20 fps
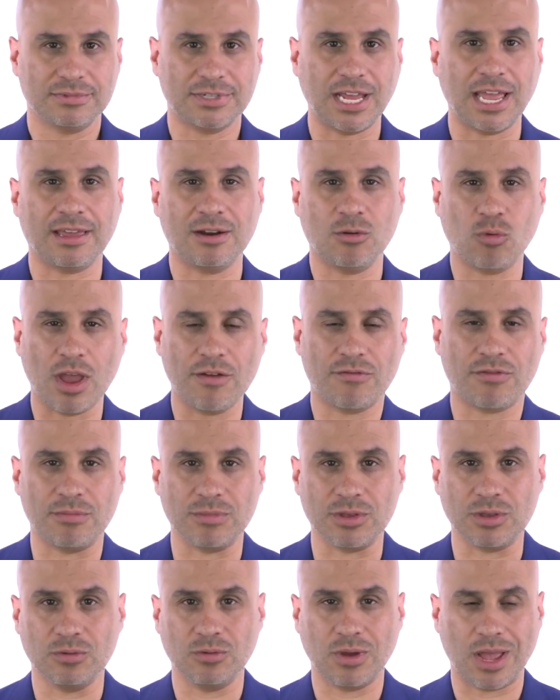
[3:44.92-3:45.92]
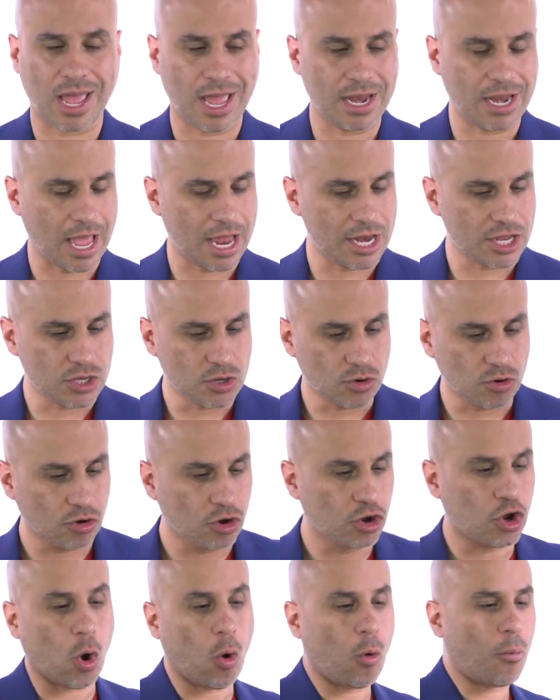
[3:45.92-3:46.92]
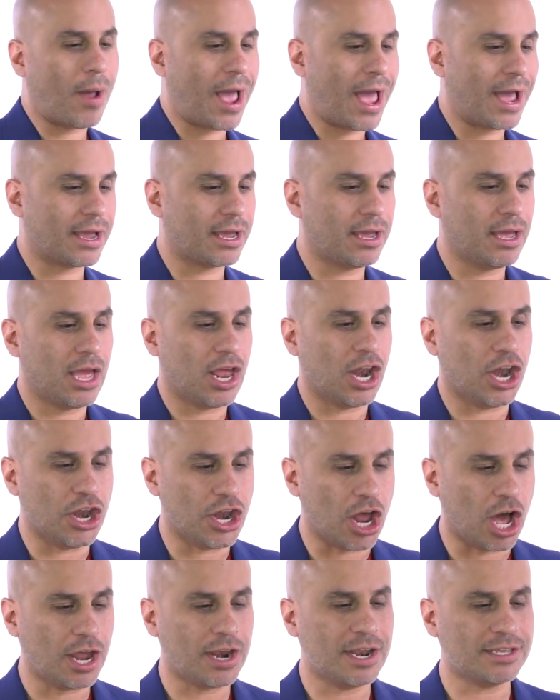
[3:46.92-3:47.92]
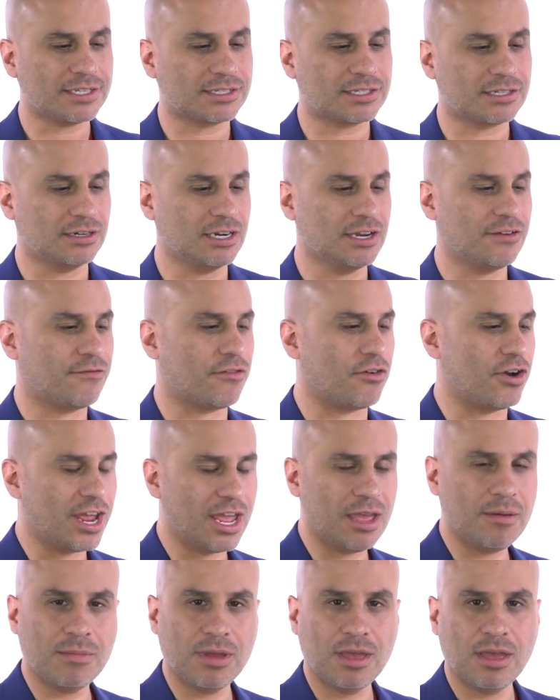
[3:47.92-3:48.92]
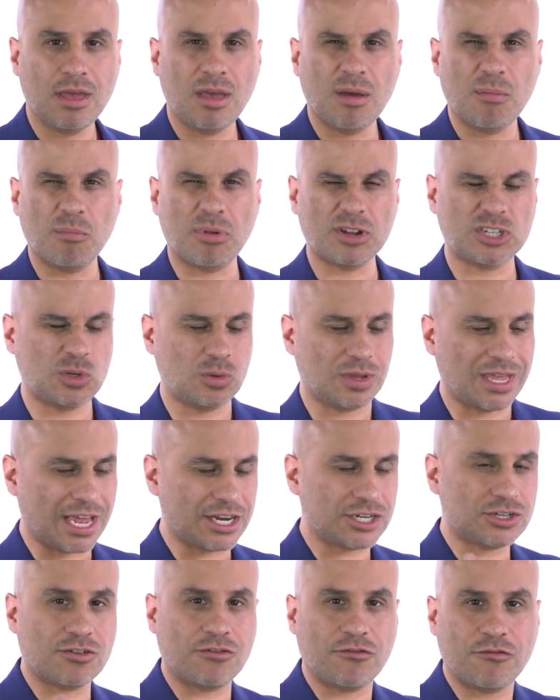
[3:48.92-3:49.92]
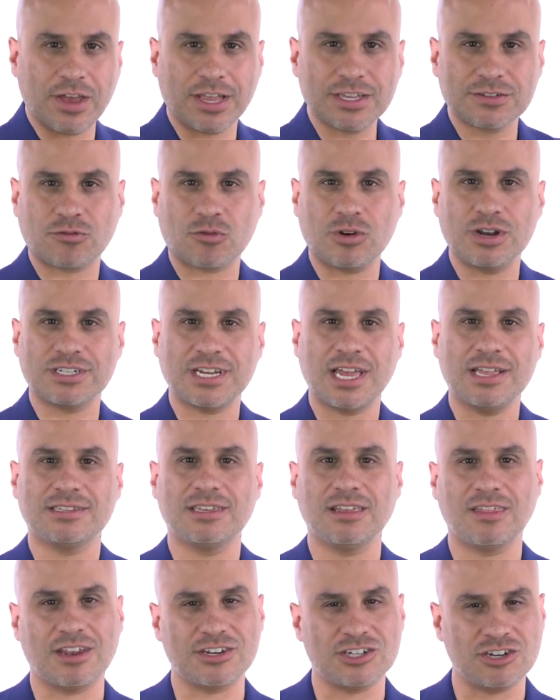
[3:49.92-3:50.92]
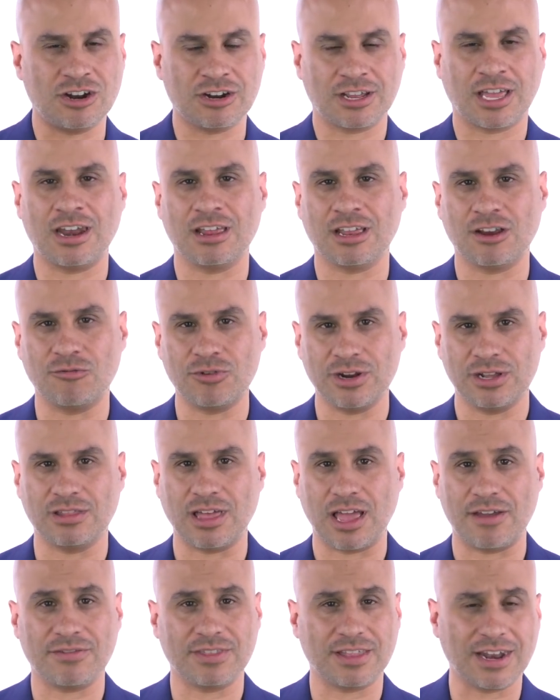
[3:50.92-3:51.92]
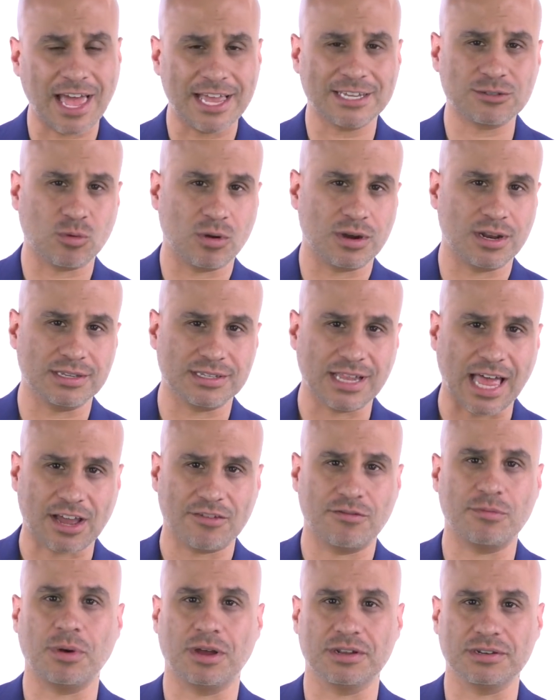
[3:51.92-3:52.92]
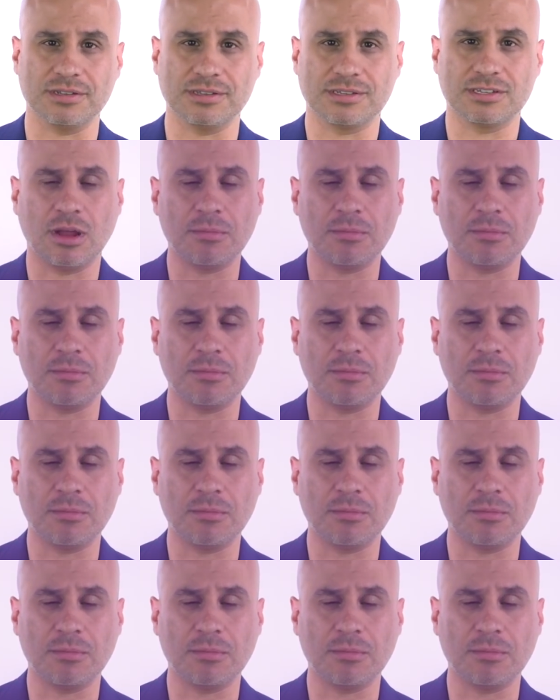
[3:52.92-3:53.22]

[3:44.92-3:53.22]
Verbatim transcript: taken away from you. And, and you go back, not necessarily for him, but to get your fix for intensity that you're not getting in real life. And the last one is lack of abundance.